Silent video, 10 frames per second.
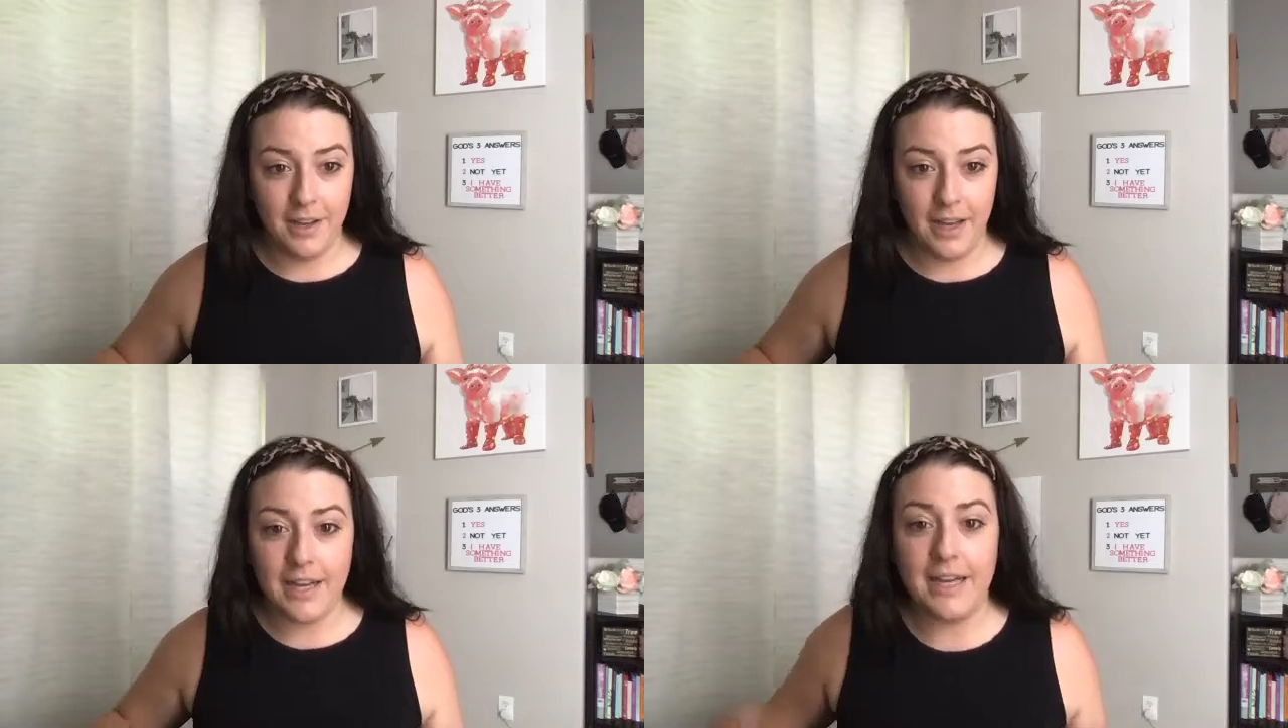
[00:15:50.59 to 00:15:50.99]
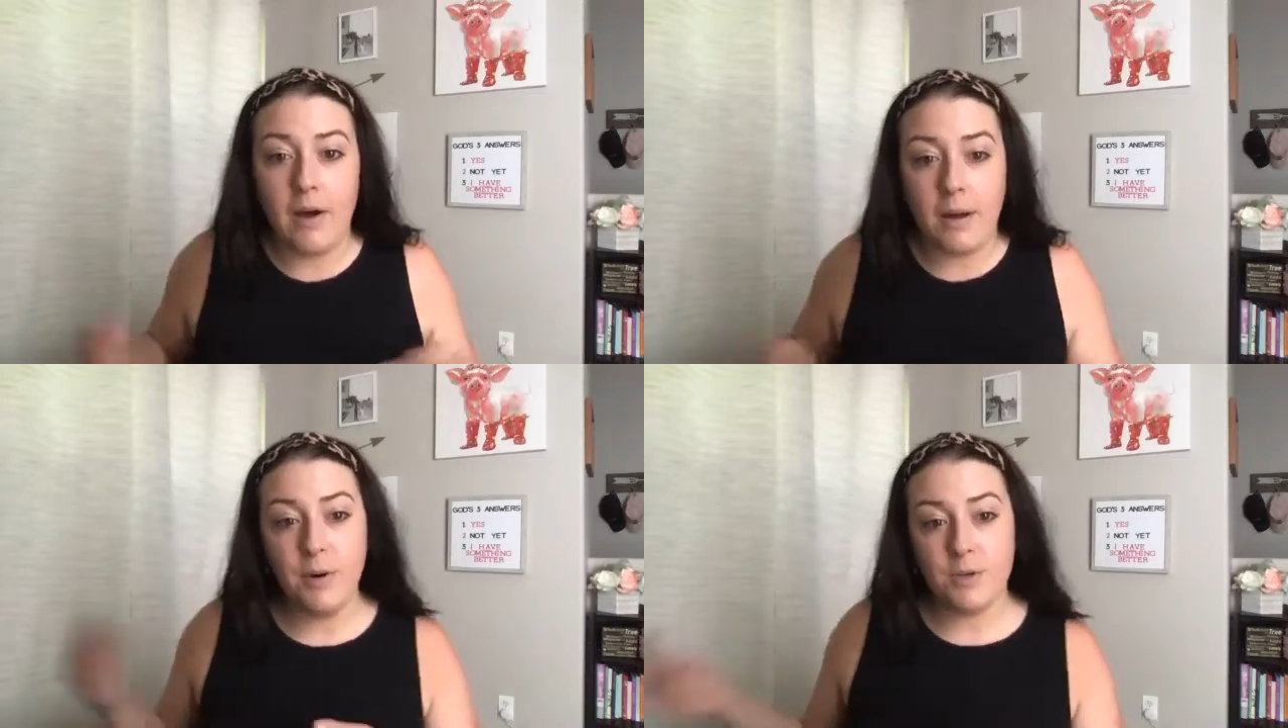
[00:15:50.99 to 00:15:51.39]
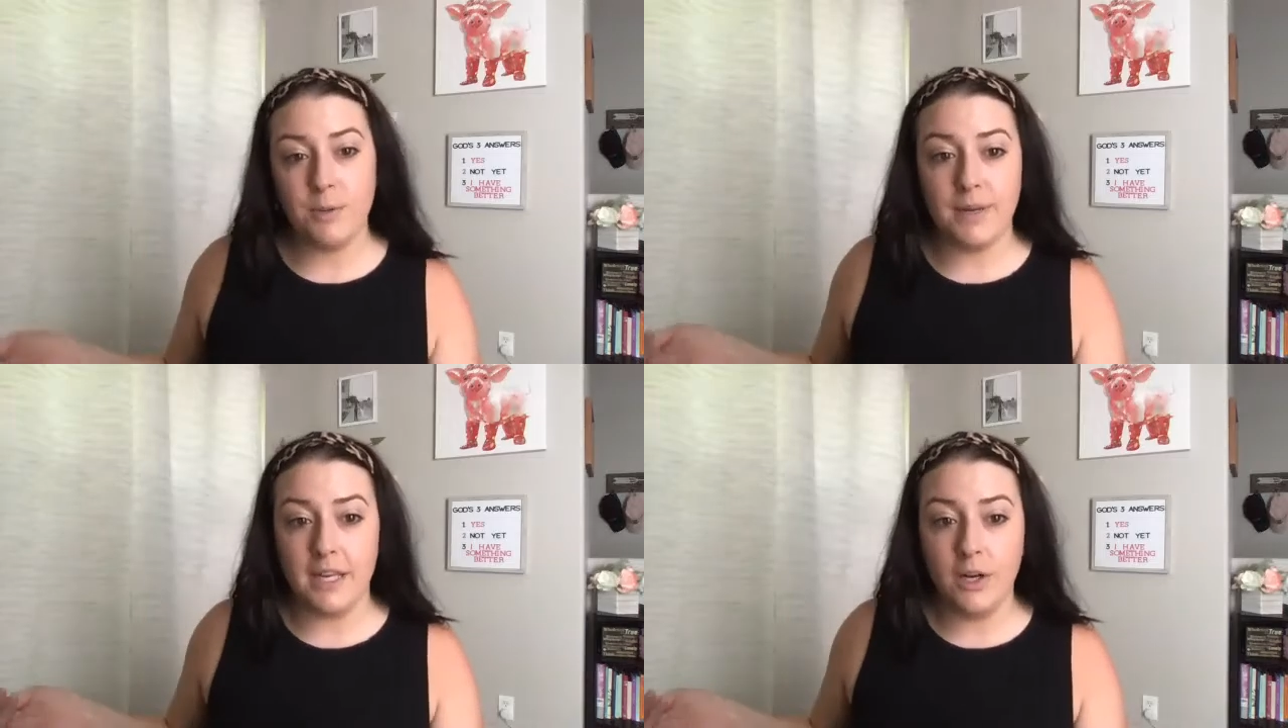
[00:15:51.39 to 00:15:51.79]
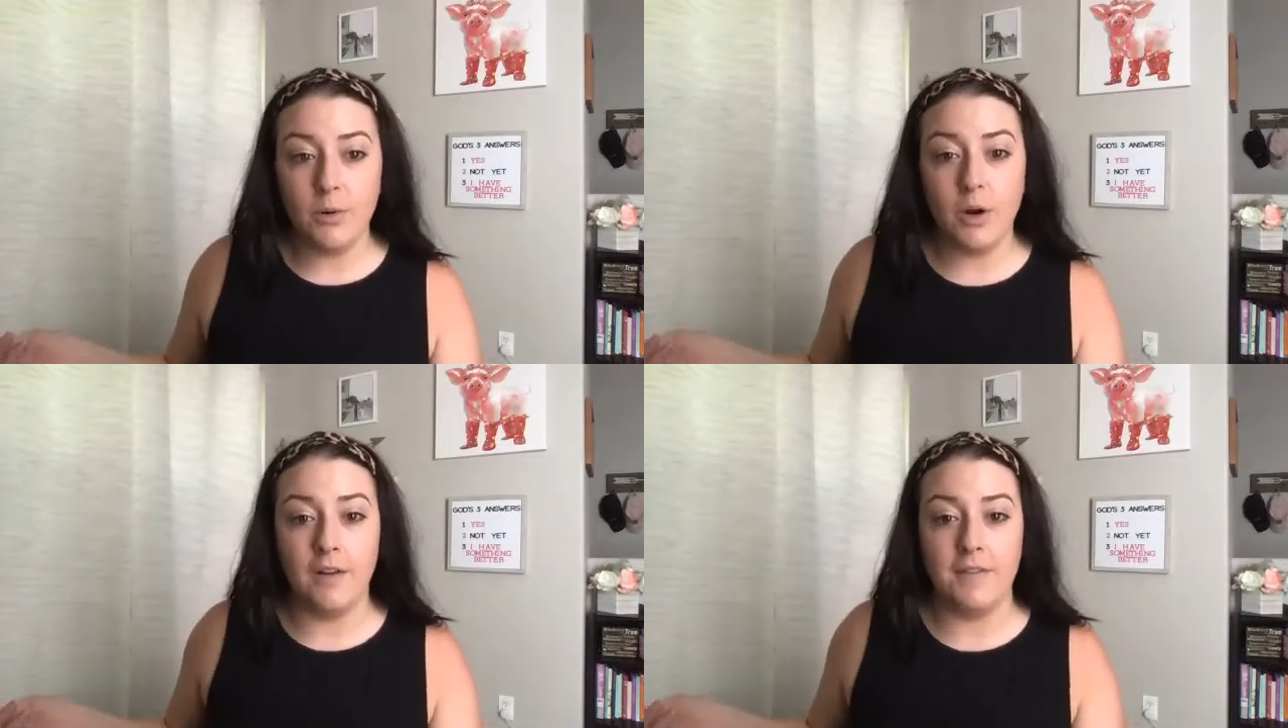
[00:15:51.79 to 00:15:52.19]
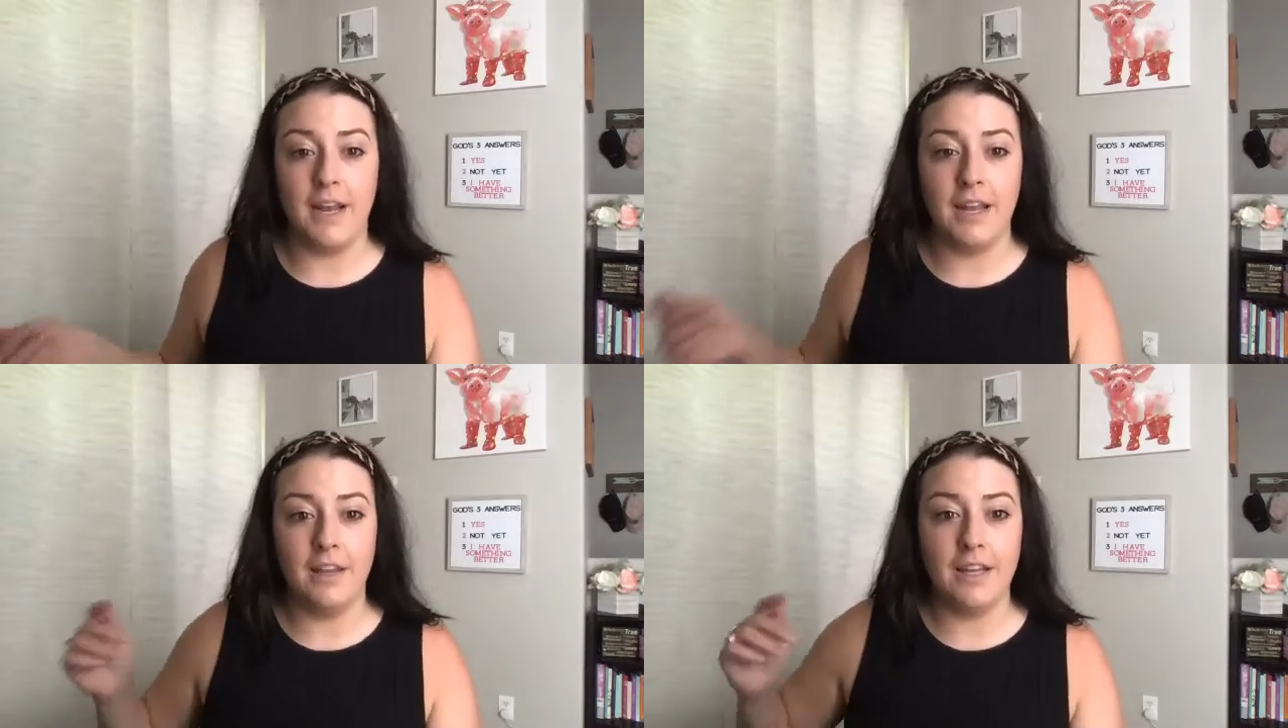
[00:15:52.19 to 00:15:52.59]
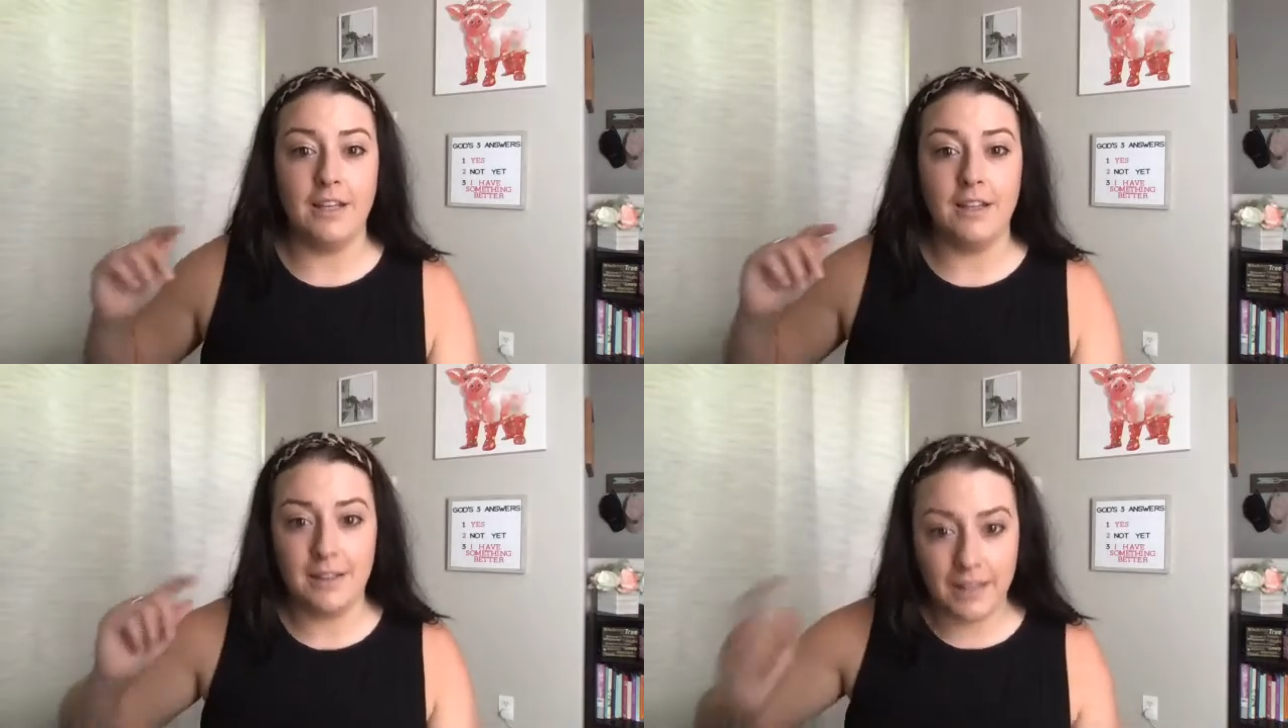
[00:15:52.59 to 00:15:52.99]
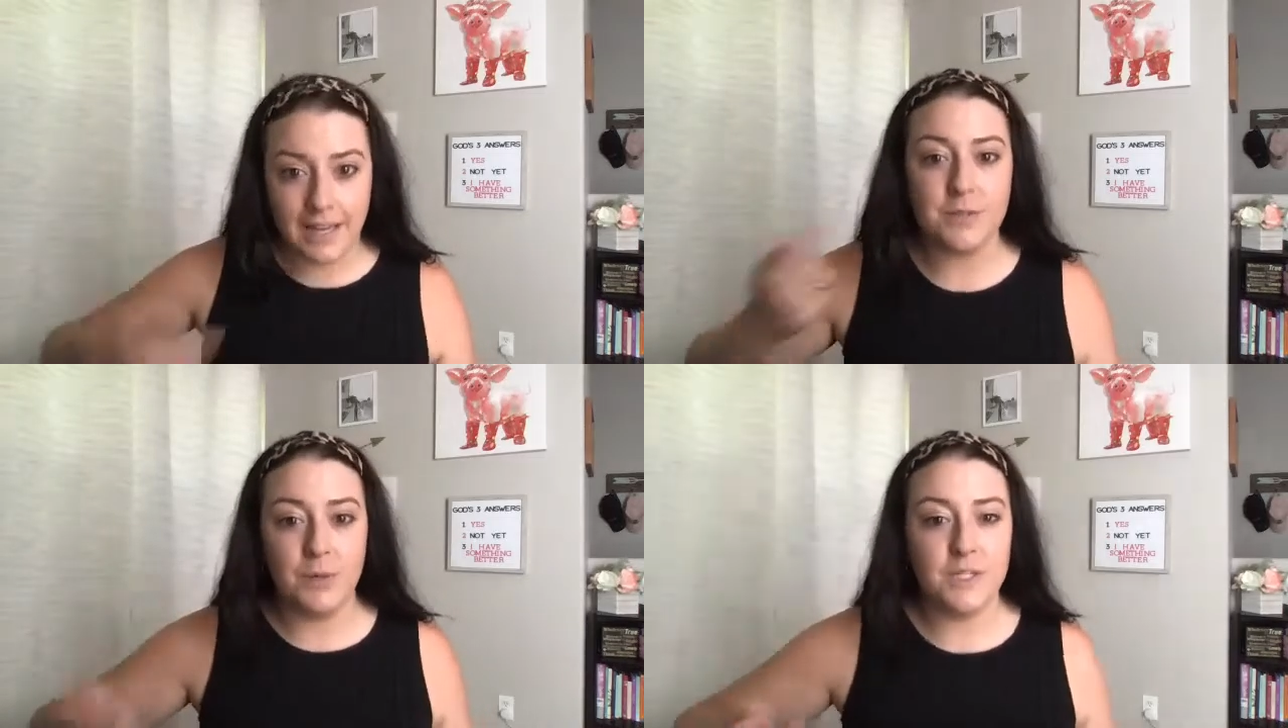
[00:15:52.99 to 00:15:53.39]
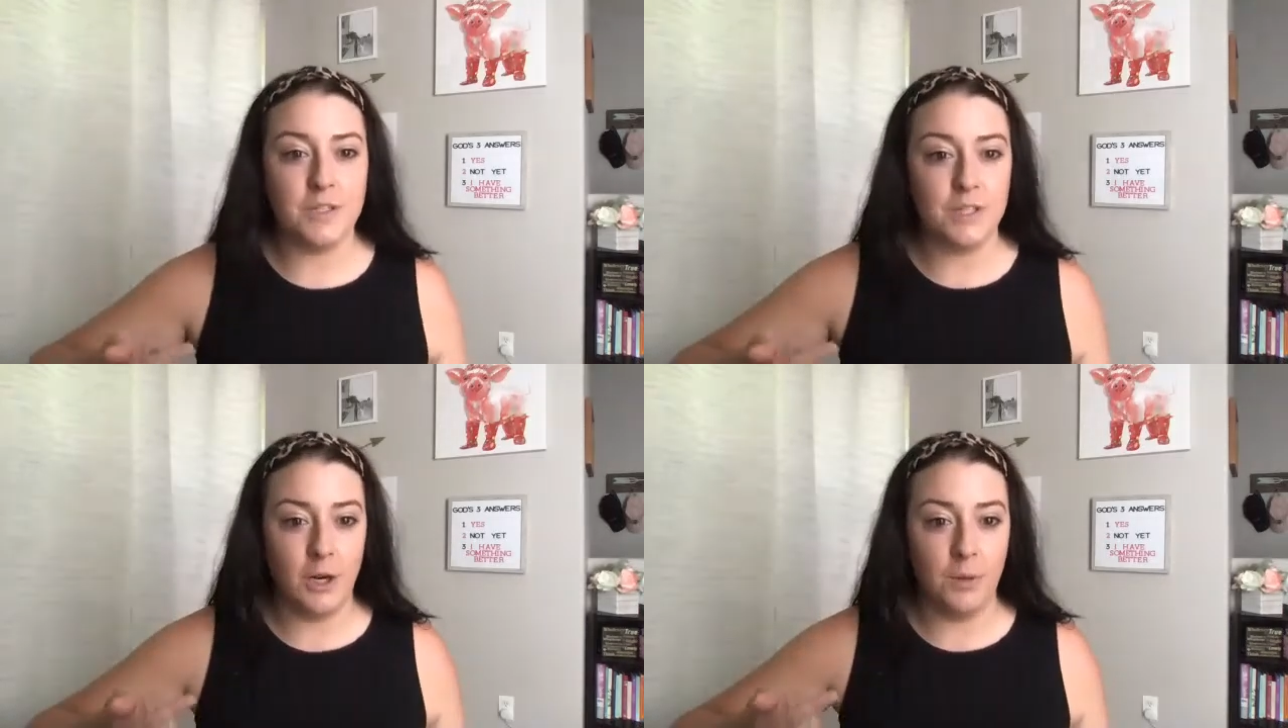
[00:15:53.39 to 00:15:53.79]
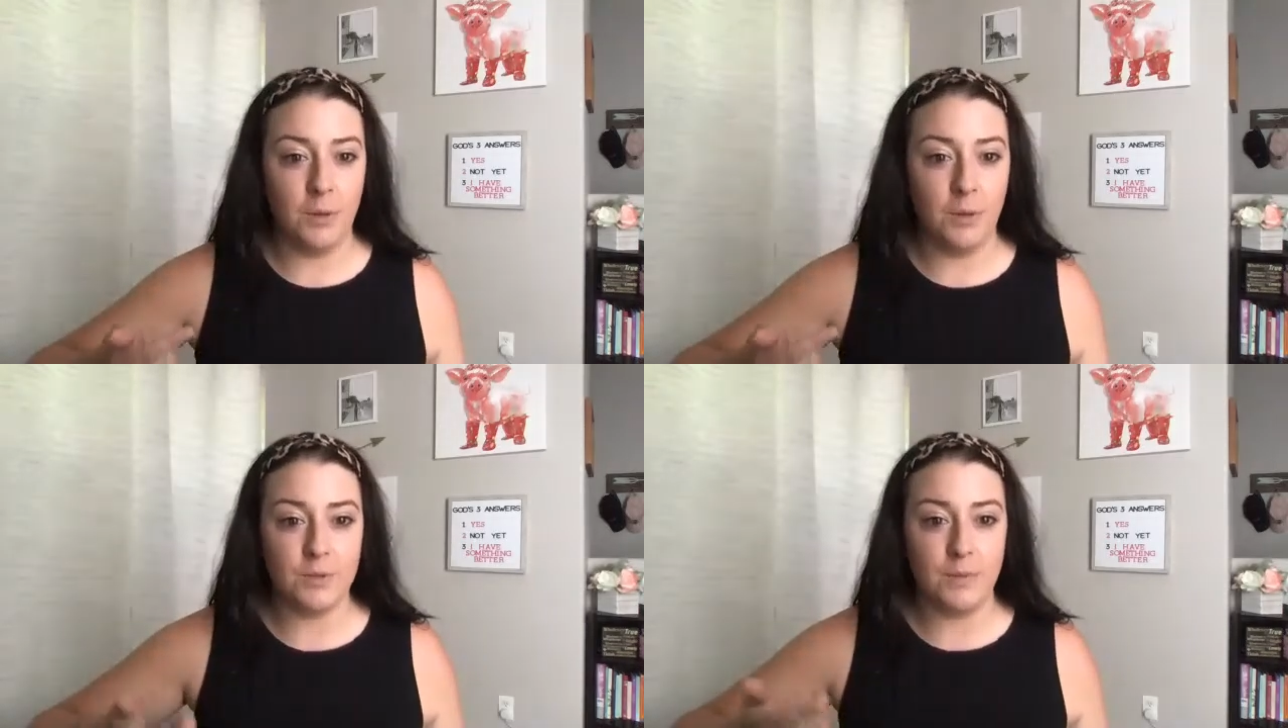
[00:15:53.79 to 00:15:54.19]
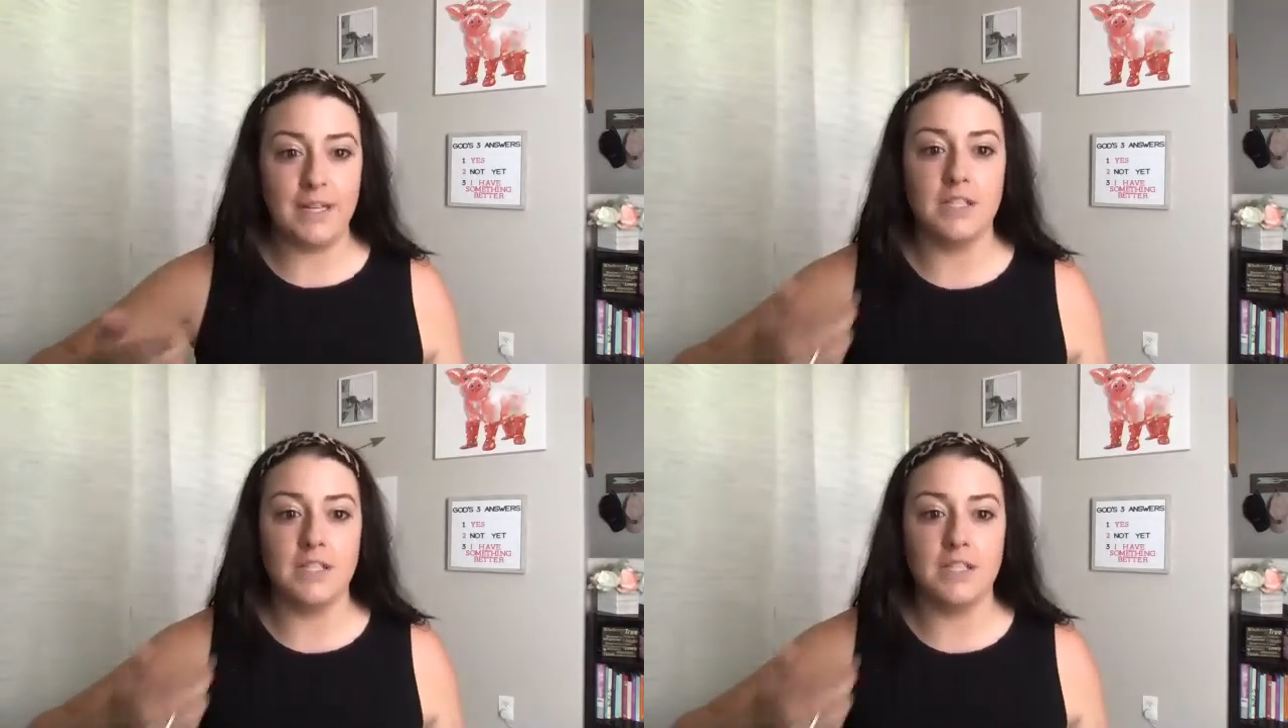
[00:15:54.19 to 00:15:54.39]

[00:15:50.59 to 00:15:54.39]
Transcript: And now I post on my keto coffee and like that switches, you know, people's minds.